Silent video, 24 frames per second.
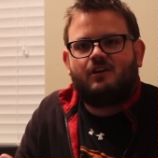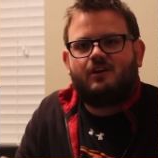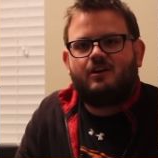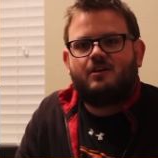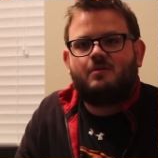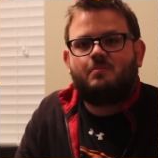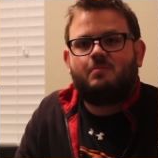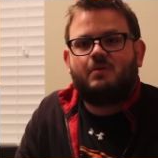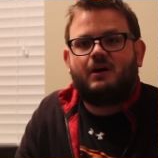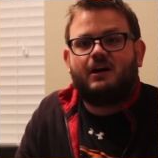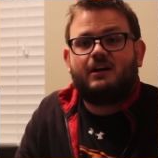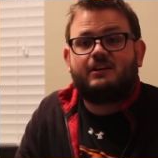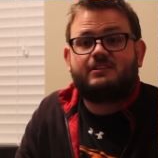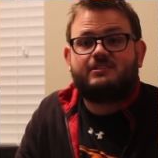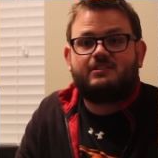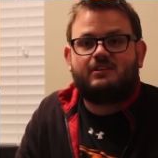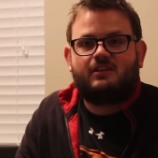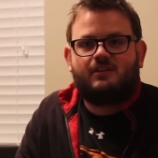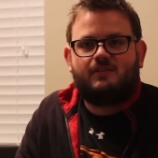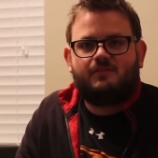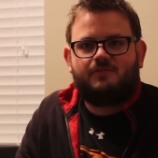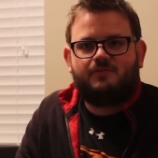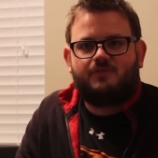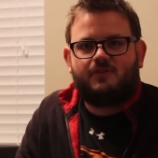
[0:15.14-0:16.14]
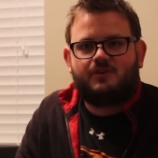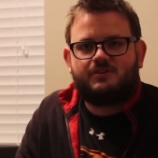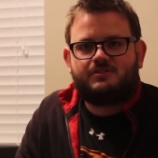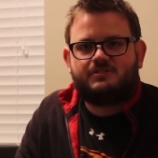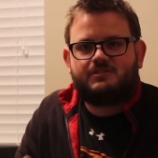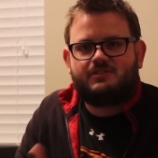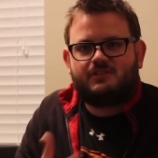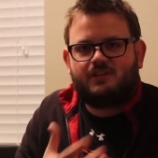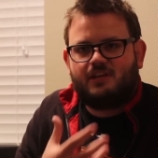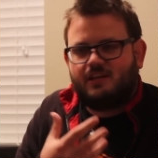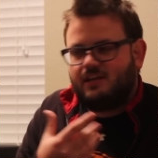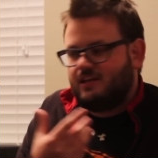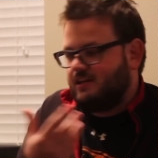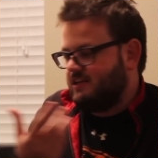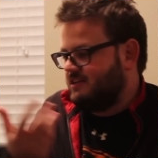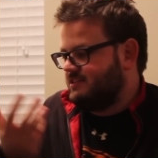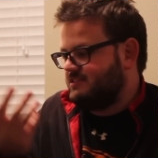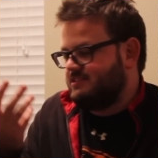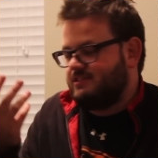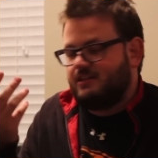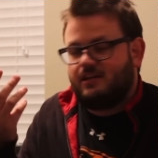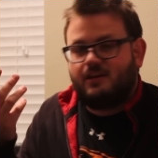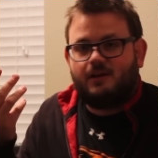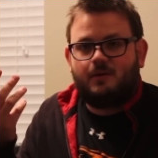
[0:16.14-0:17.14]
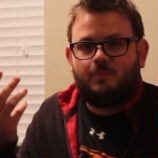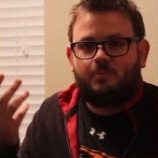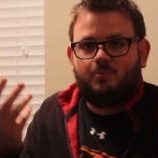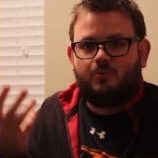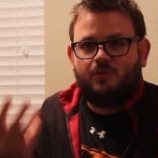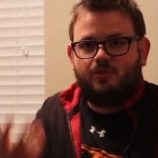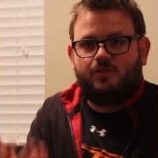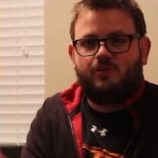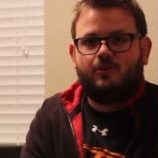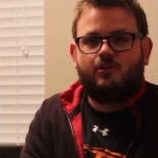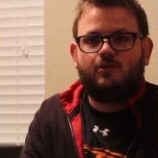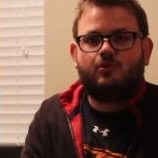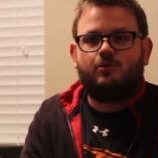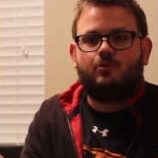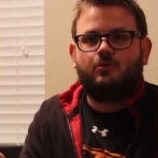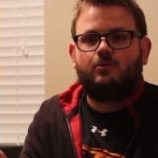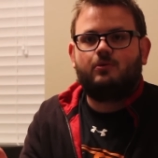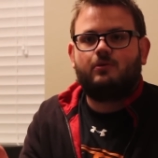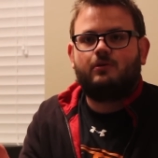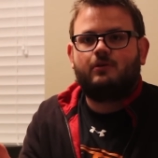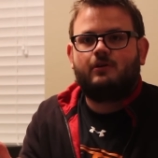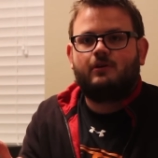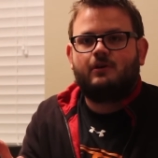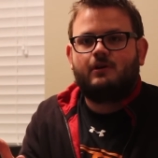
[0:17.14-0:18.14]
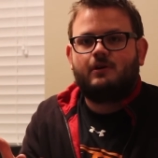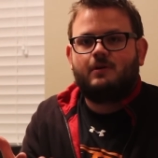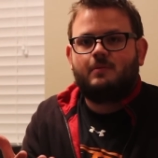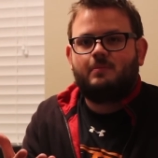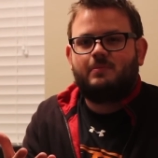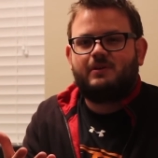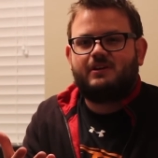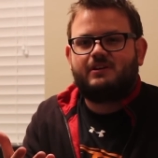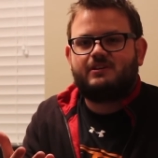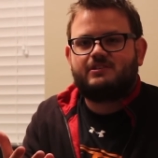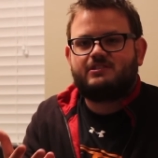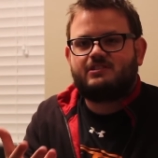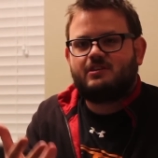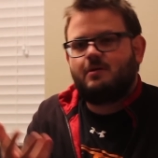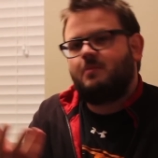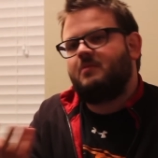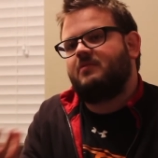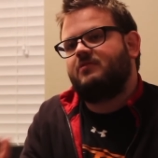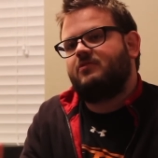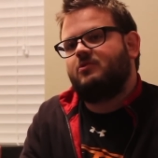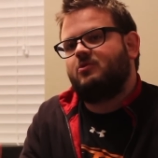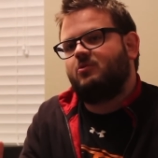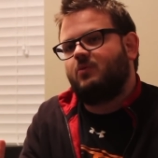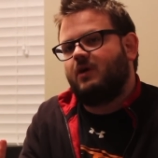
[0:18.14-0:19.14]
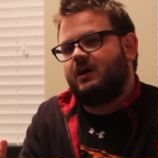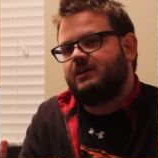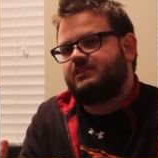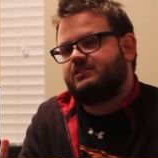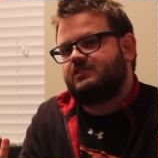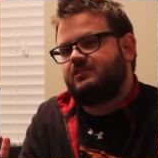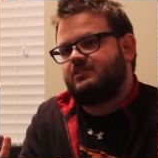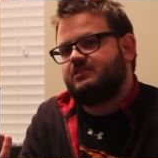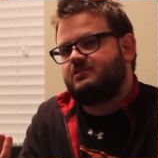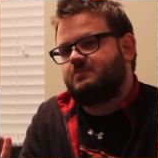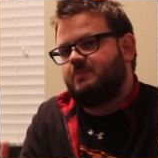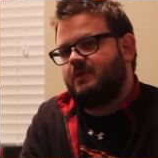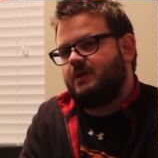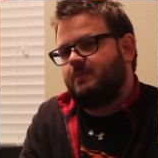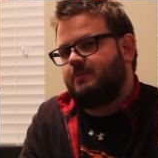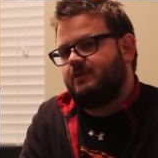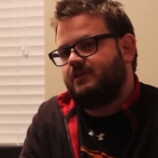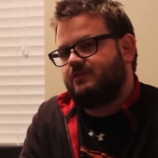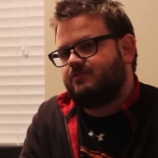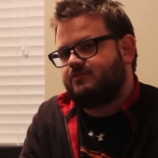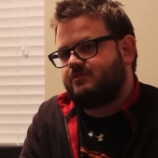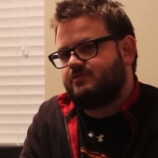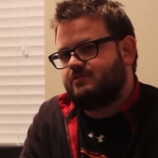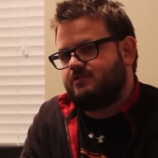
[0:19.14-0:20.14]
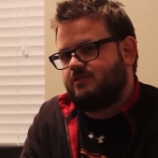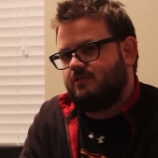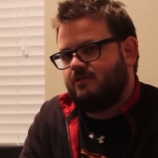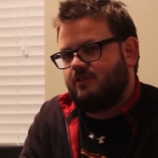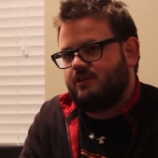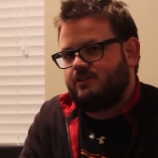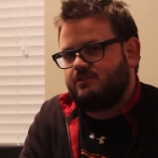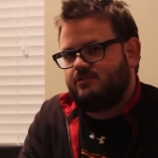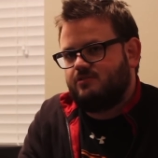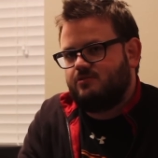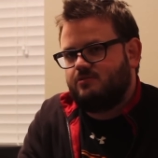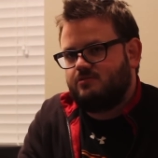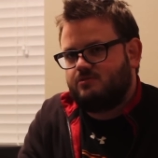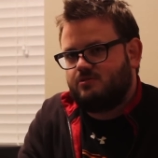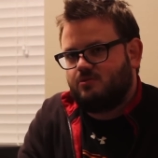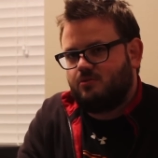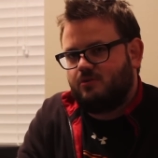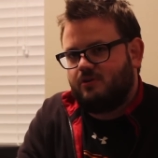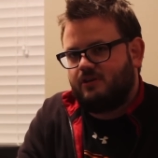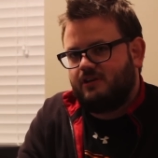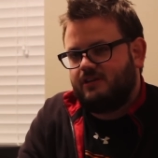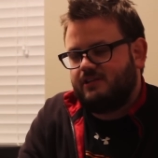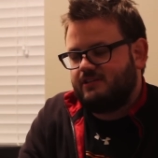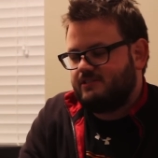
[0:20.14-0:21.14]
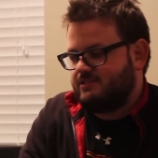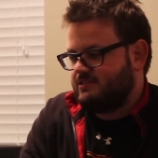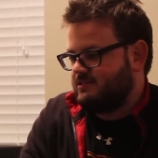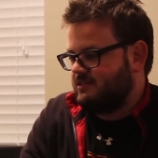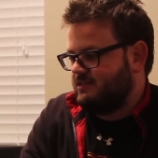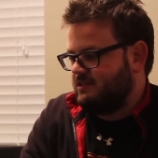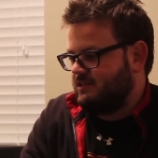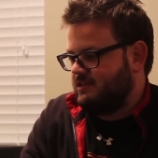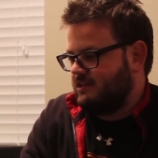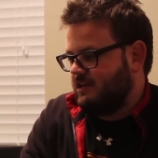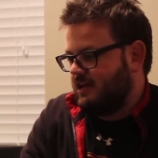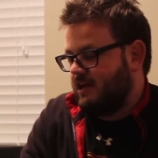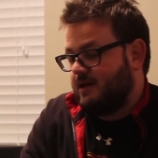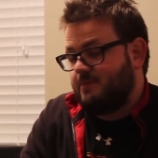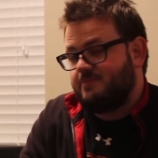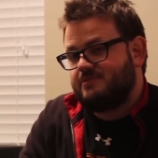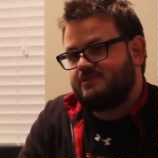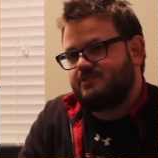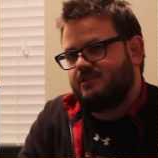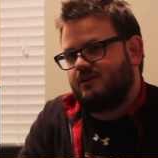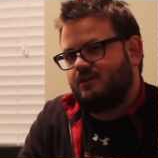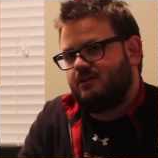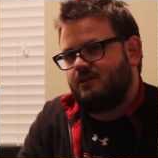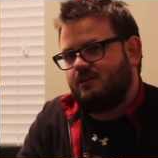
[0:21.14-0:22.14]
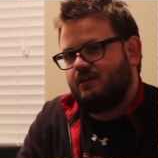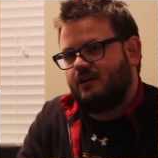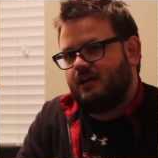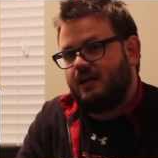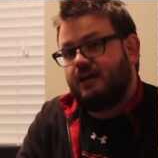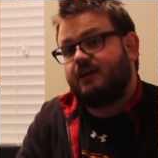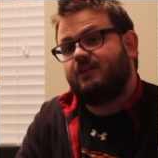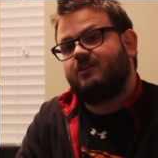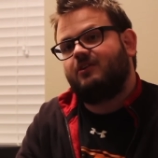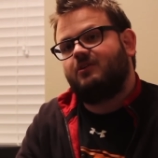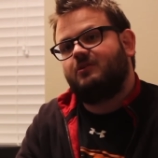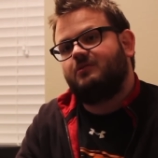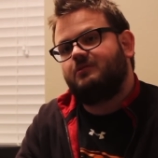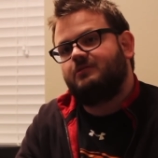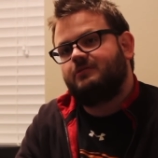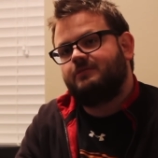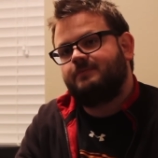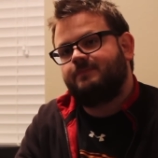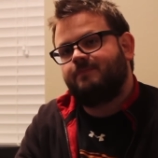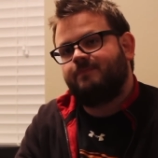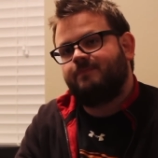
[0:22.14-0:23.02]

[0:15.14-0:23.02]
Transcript: unboxing it, first getting it set up with you because some of you watching this may be interested in that new toy. It's the Amazon Echo.